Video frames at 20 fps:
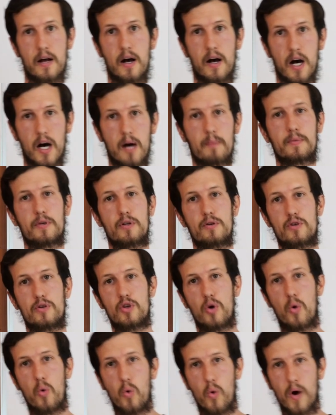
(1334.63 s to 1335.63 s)
up to
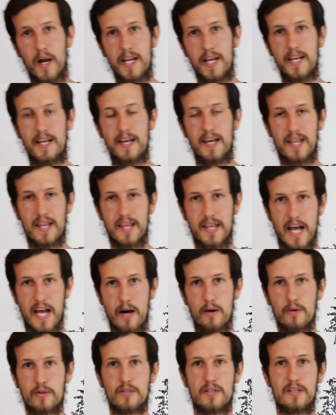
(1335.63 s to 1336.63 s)

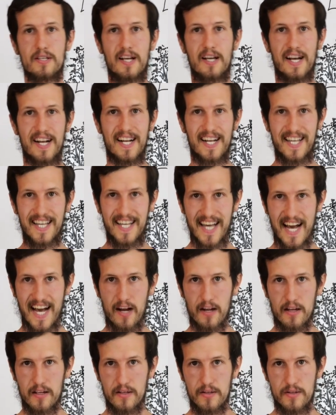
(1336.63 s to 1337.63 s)
20,000
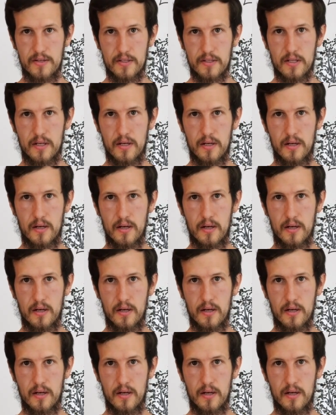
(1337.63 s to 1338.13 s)
gallons